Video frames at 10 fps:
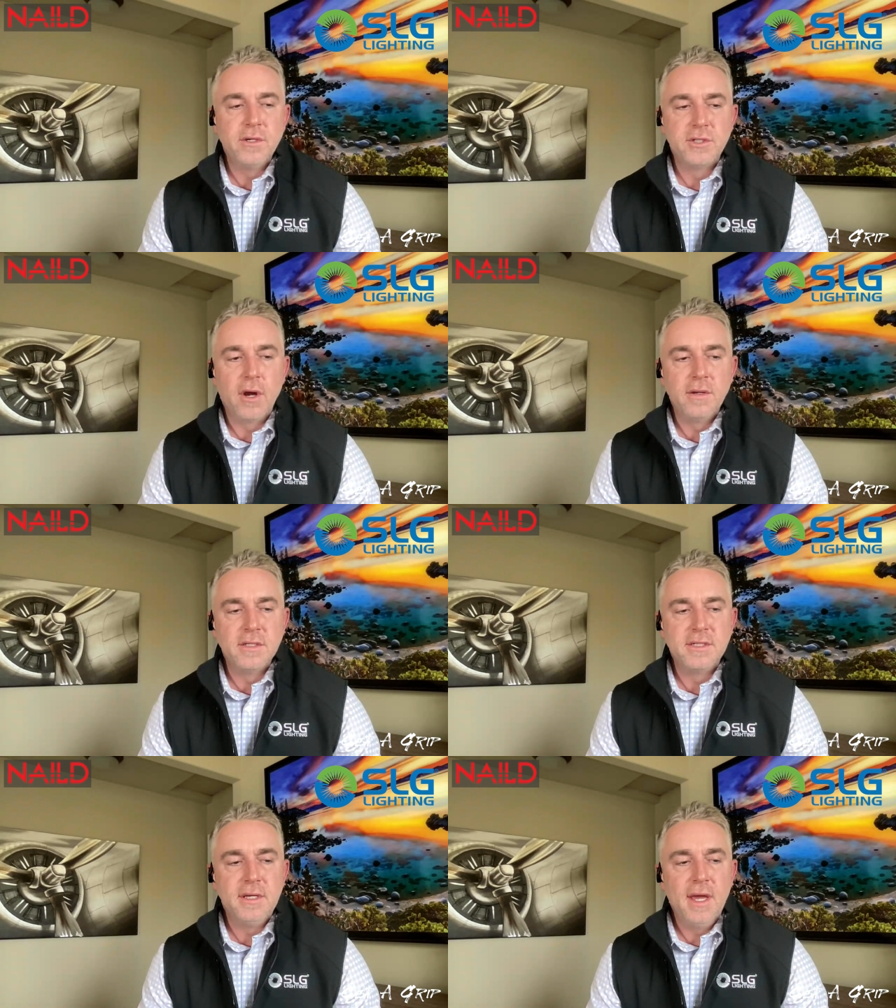you're starting
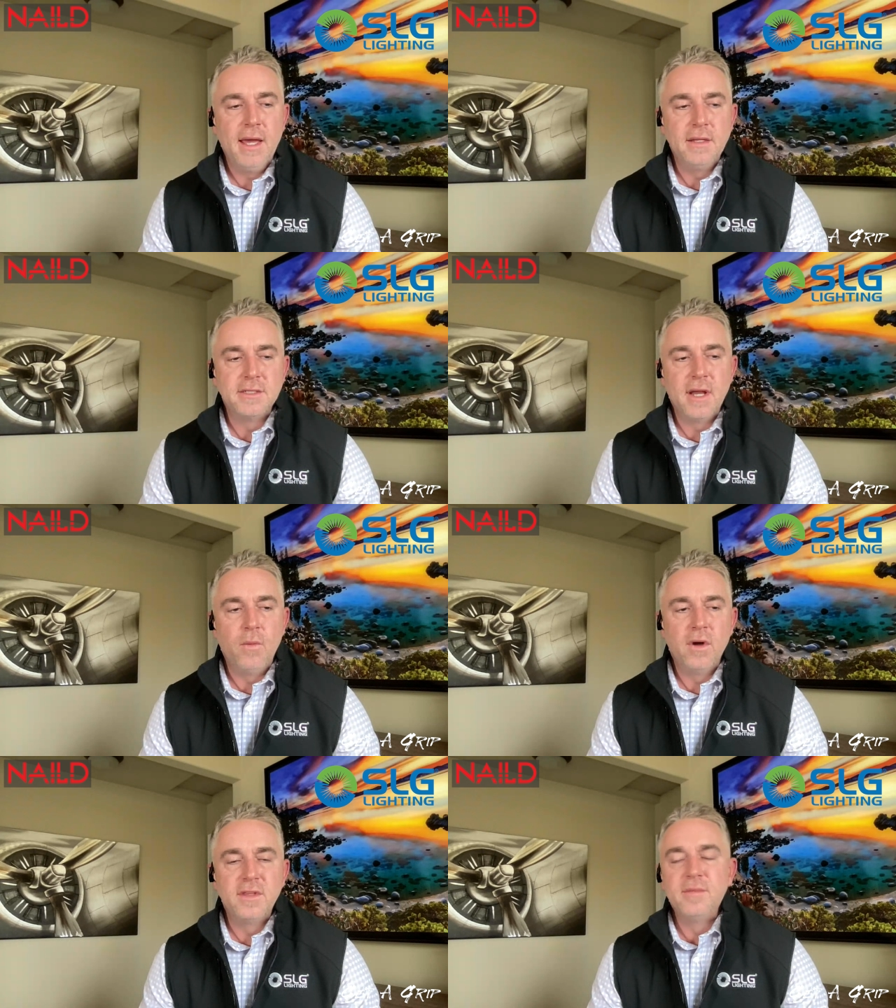to see, hey, listen,
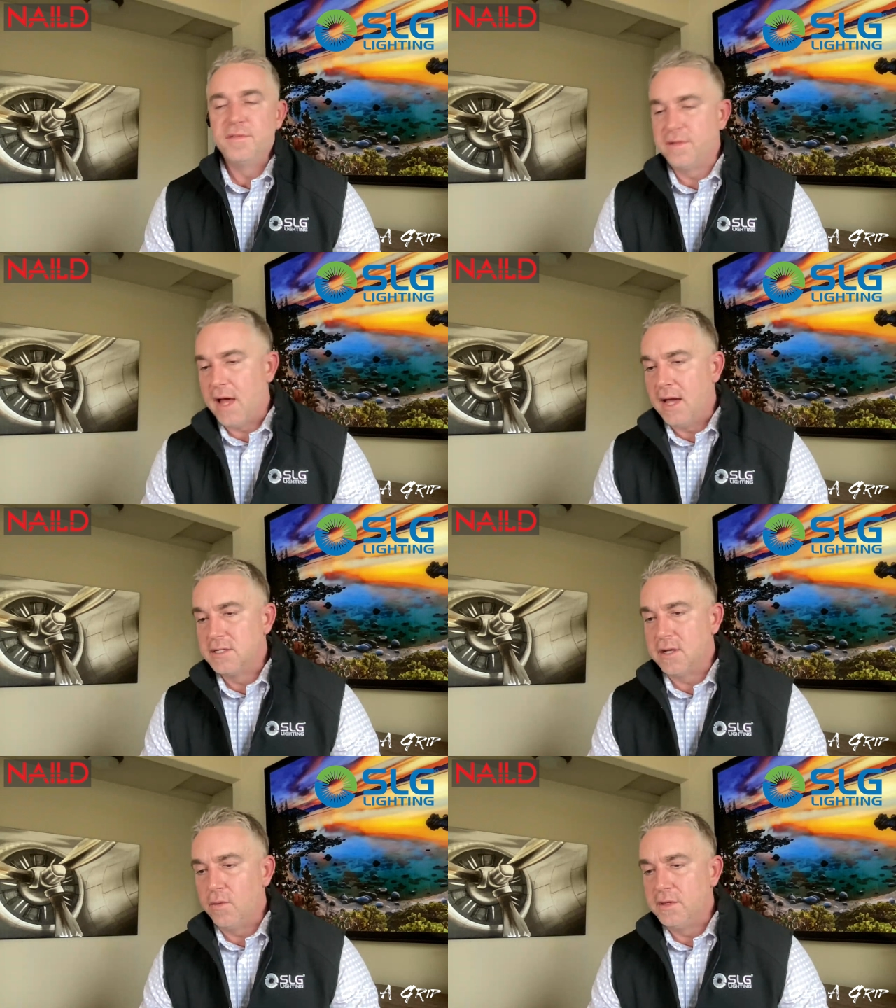I want them to
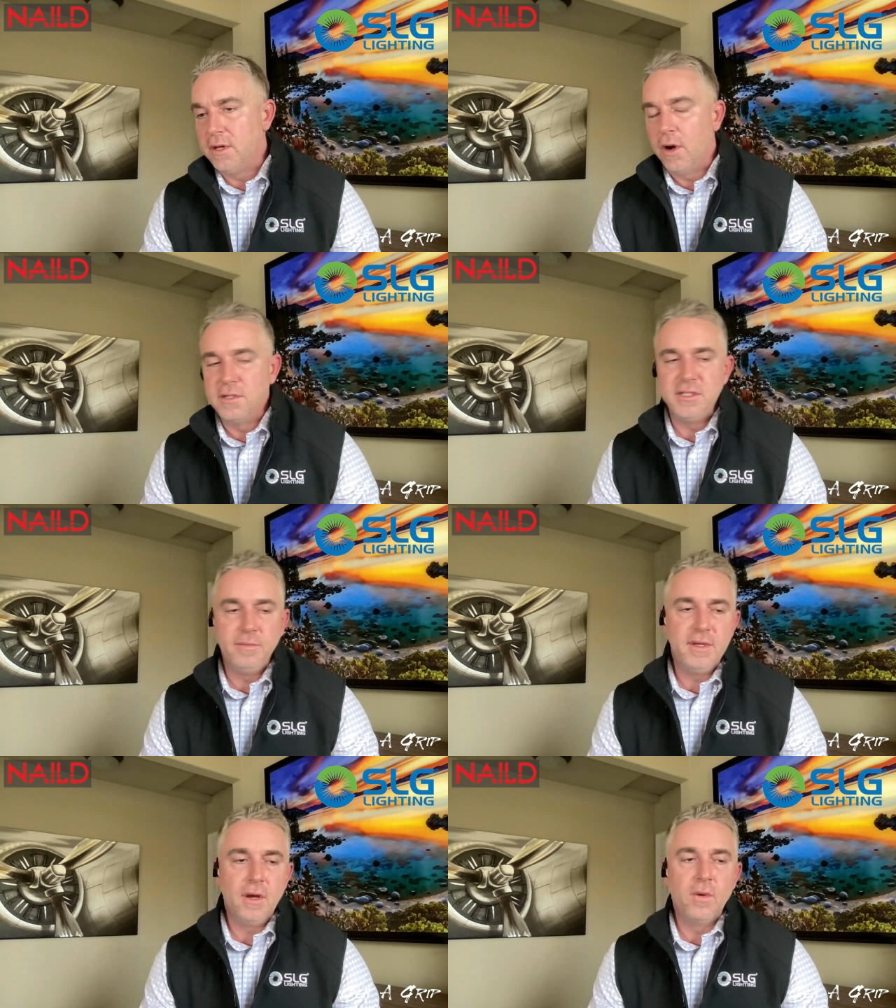flash, I want the
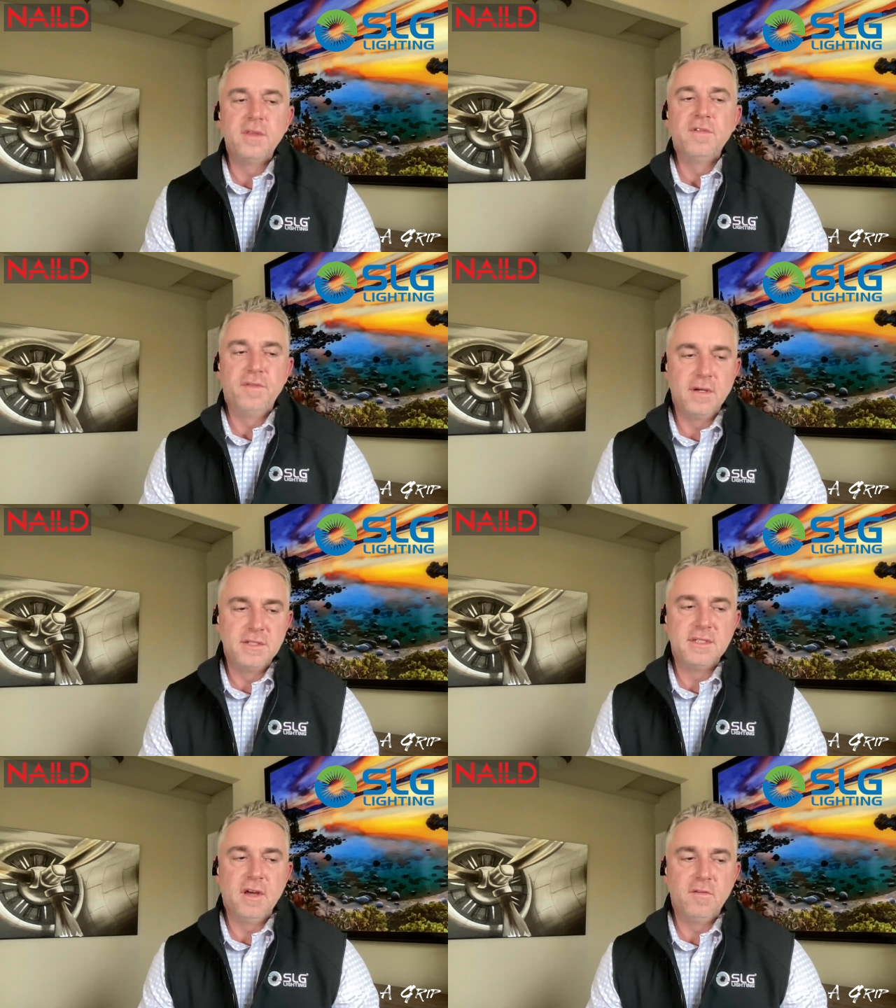RGB, I want the
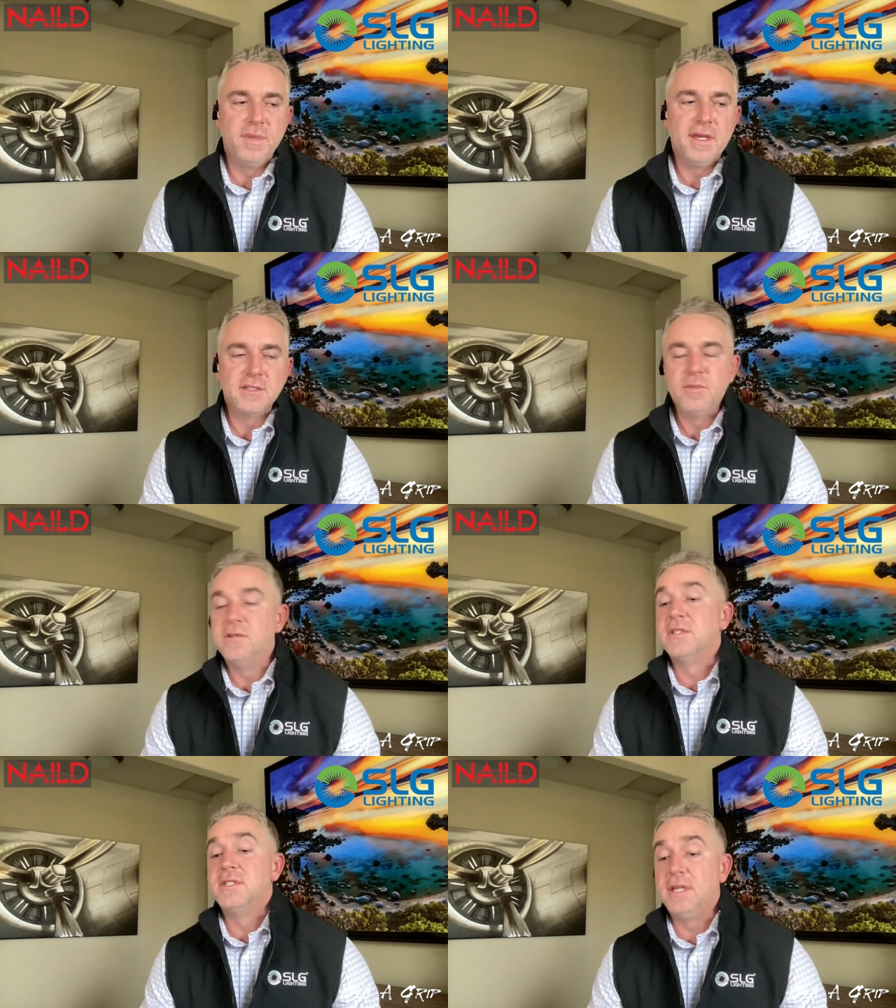fun stuff because I'm
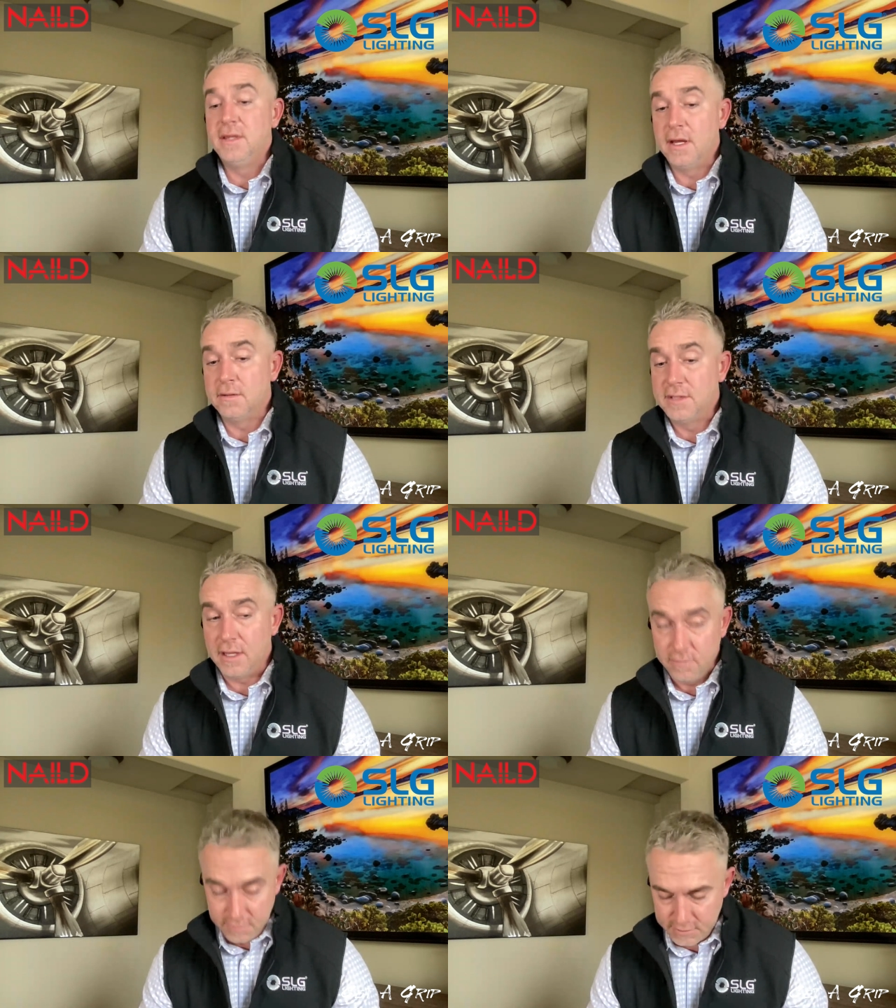used to seeing that on
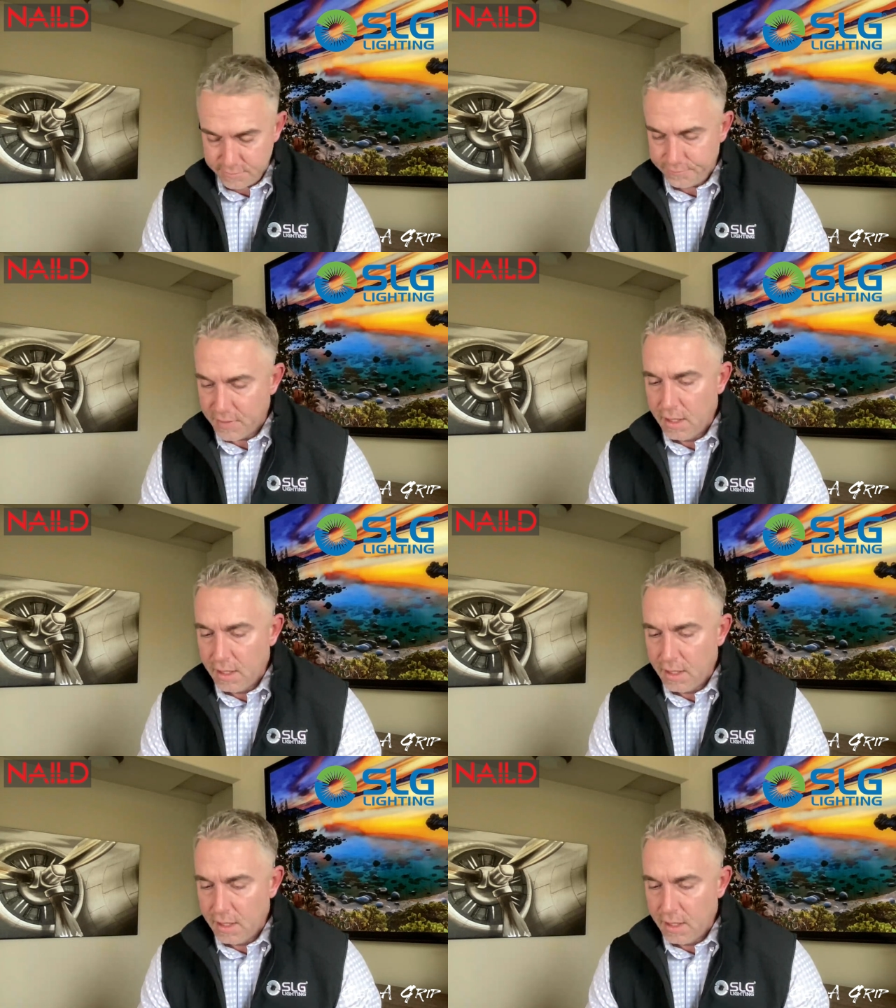television.